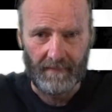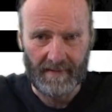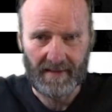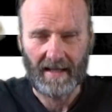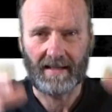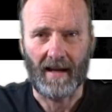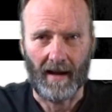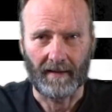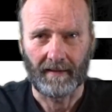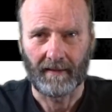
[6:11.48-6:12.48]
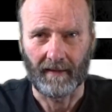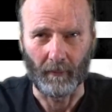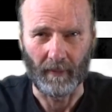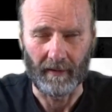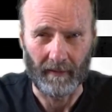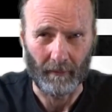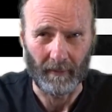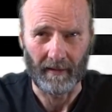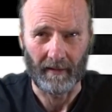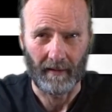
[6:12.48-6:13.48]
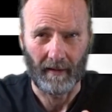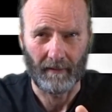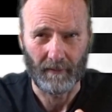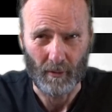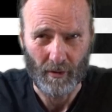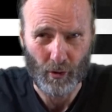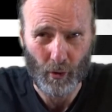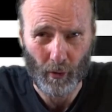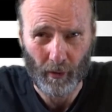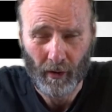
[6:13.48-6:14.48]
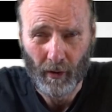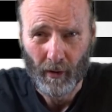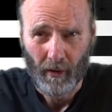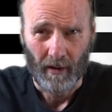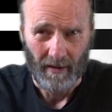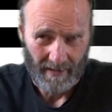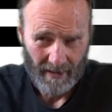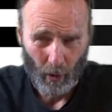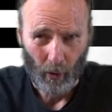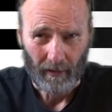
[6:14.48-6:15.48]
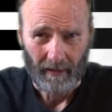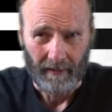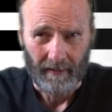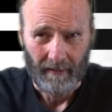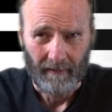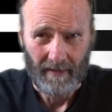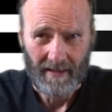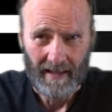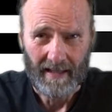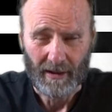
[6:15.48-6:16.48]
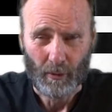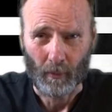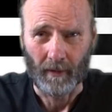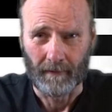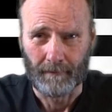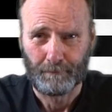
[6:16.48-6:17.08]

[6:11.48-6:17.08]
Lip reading: diktat that we have to endure in Scotland. This latest one,